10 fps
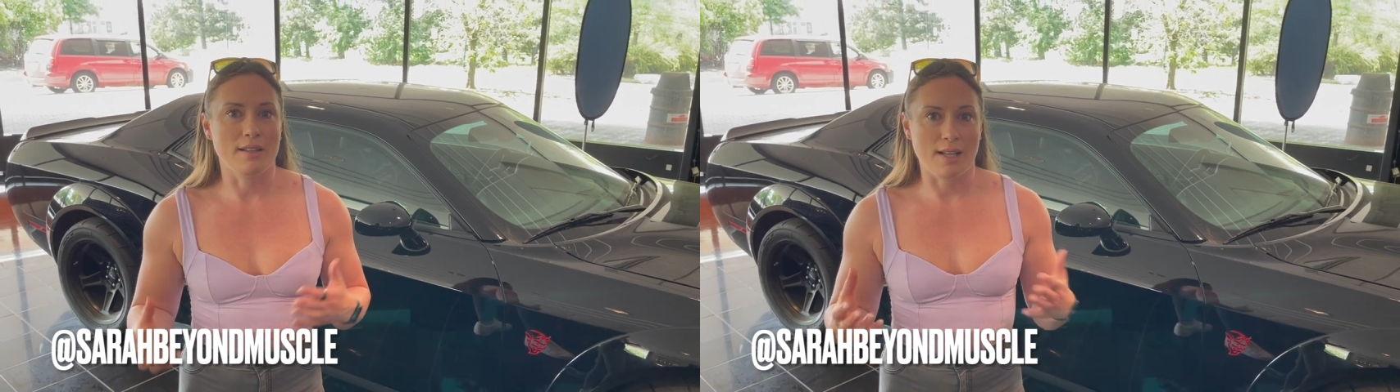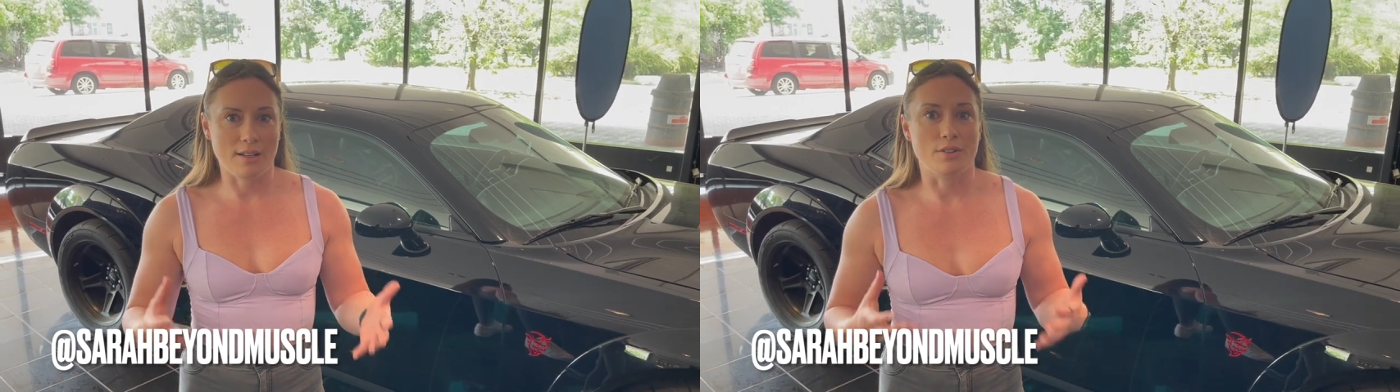
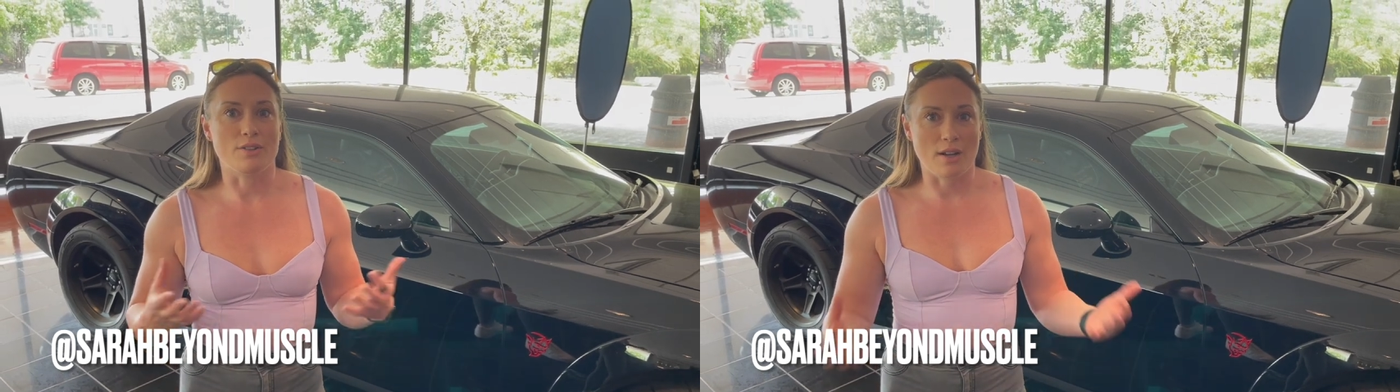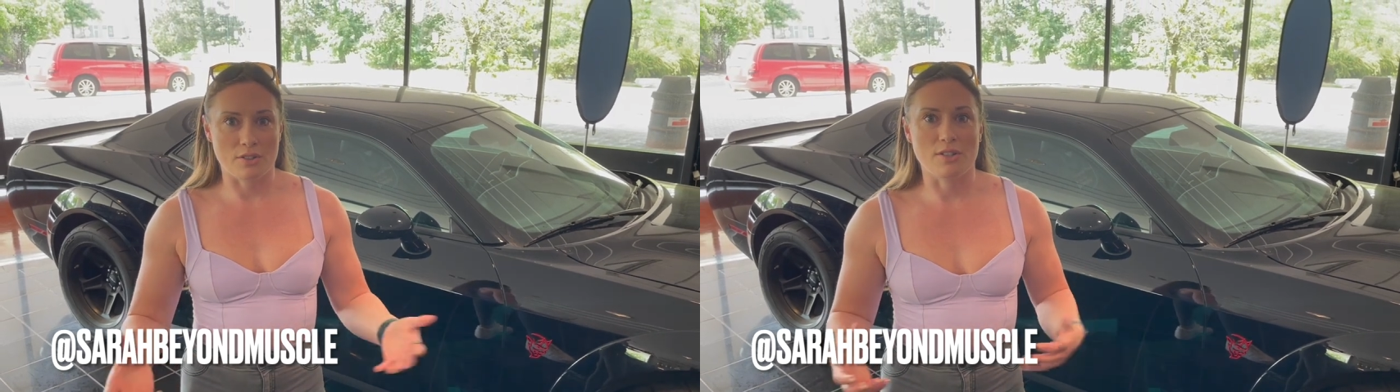like your
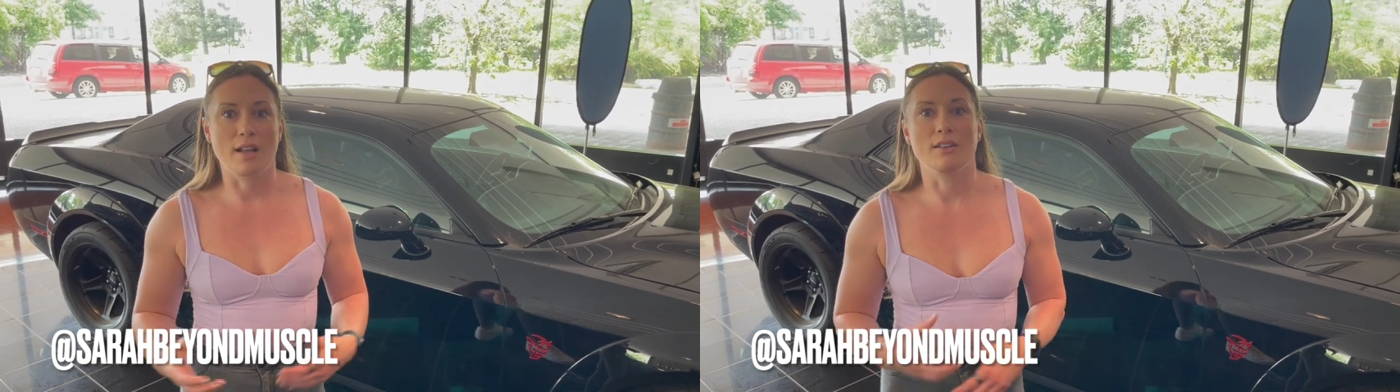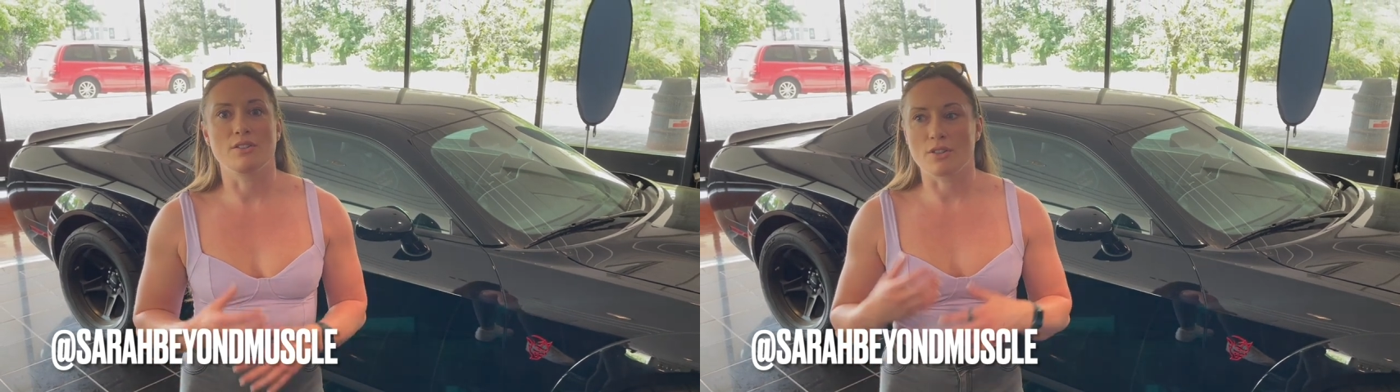Dodge
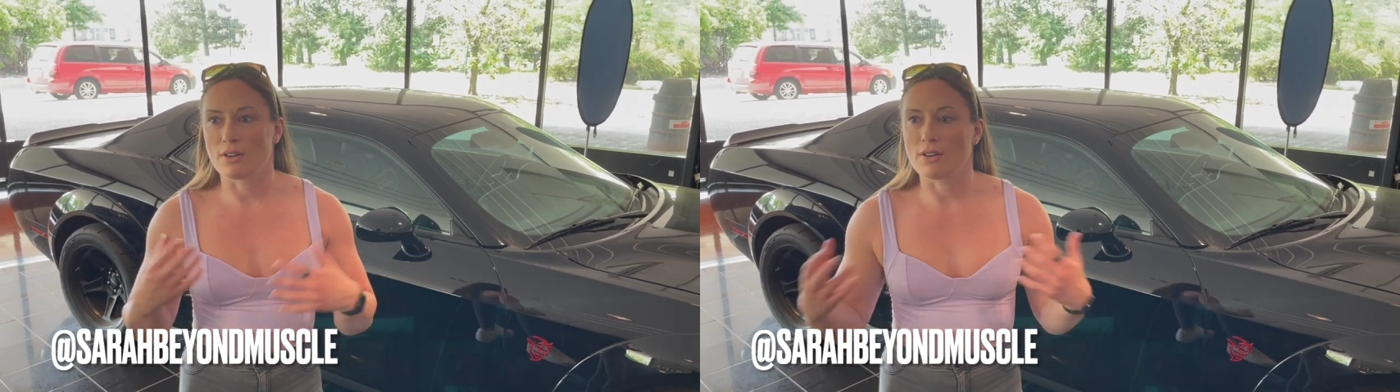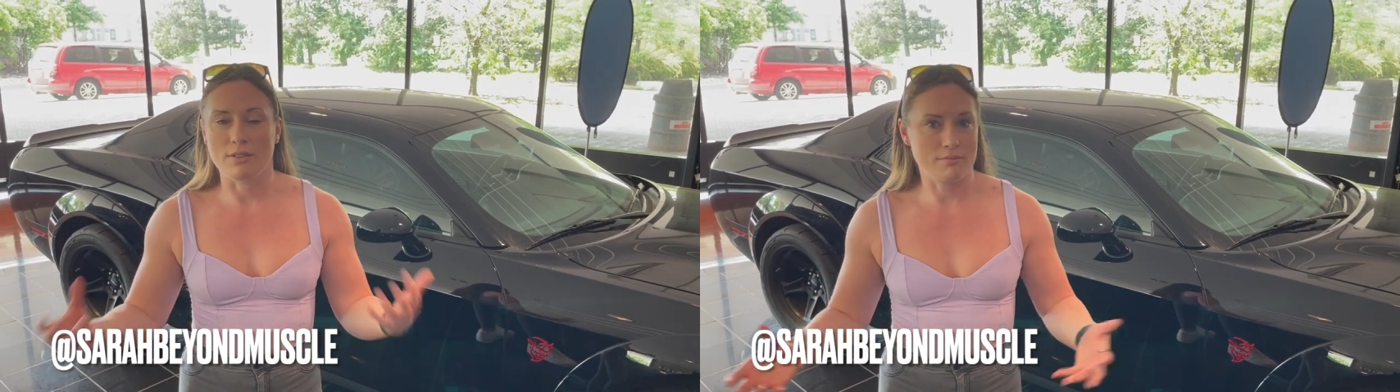
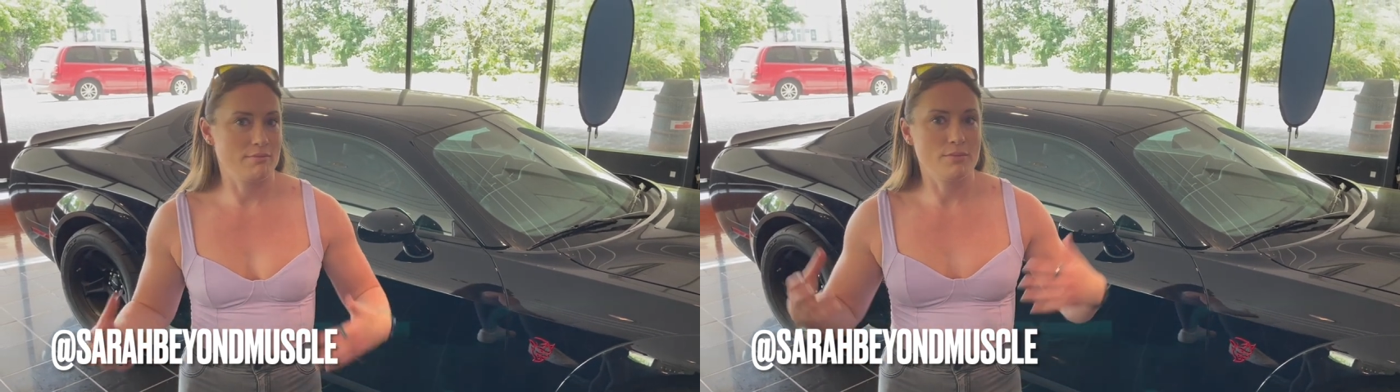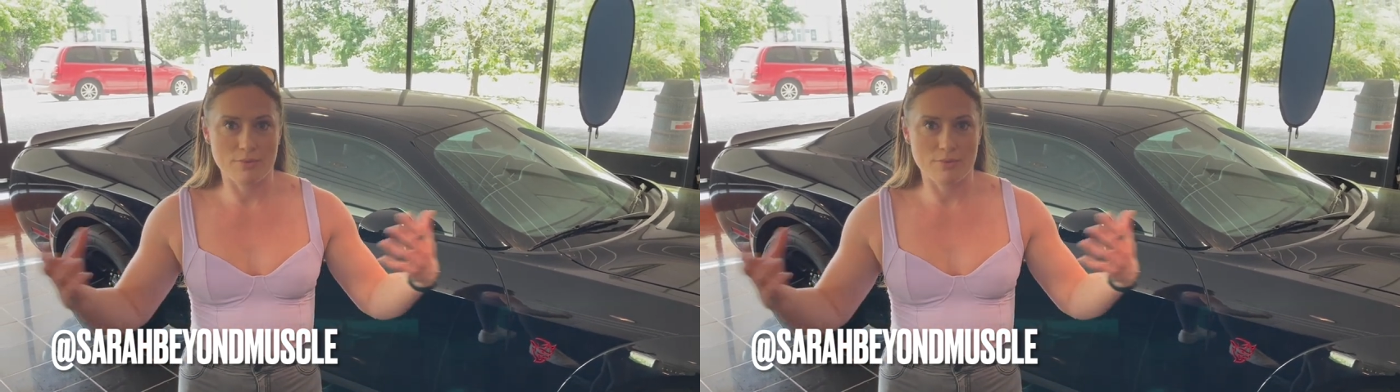Challenger